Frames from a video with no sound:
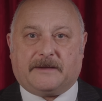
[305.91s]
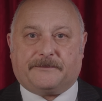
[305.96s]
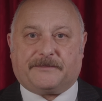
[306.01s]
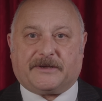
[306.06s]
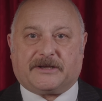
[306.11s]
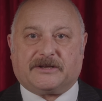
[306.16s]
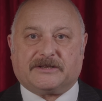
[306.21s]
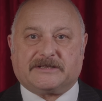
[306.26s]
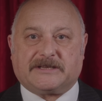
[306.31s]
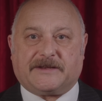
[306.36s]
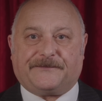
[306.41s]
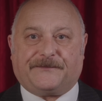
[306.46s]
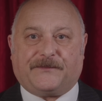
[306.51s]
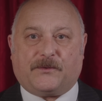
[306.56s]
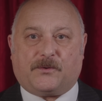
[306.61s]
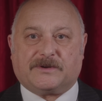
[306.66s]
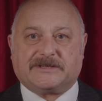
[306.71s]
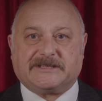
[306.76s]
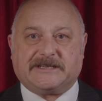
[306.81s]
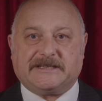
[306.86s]
Because it
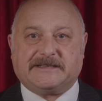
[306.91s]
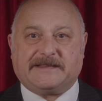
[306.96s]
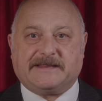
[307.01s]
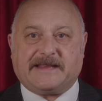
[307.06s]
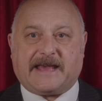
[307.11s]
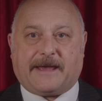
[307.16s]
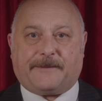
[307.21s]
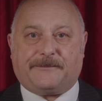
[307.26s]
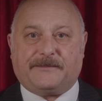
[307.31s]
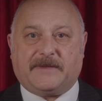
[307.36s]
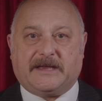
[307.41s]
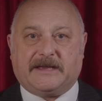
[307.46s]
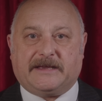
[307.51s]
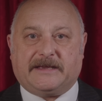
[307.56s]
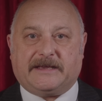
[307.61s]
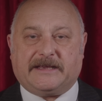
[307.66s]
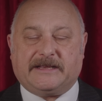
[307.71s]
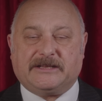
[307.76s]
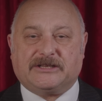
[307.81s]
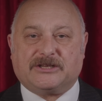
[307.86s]
forces them
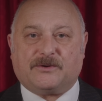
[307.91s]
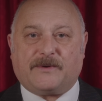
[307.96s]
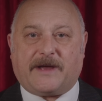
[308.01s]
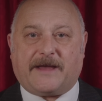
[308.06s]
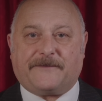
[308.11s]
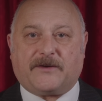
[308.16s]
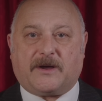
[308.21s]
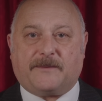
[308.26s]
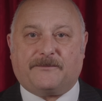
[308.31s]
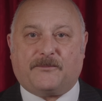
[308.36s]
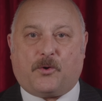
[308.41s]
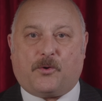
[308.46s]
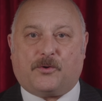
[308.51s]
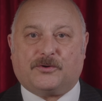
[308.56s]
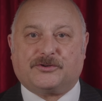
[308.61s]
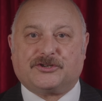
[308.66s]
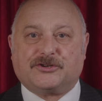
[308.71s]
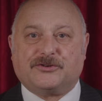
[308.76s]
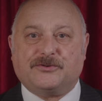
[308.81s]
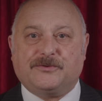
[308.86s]
into ever
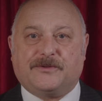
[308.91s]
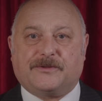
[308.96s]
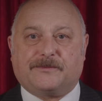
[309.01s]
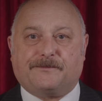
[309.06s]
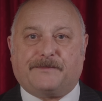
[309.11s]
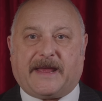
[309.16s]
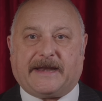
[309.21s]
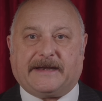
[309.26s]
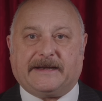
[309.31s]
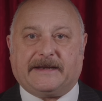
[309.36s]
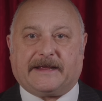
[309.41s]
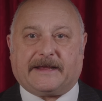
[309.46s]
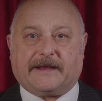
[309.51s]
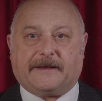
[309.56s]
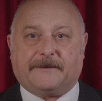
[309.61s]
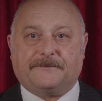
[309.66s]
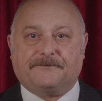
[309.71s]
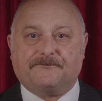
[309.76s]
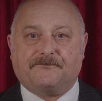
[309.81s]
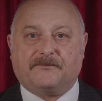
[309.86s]
more
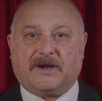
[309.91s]
truth-bending,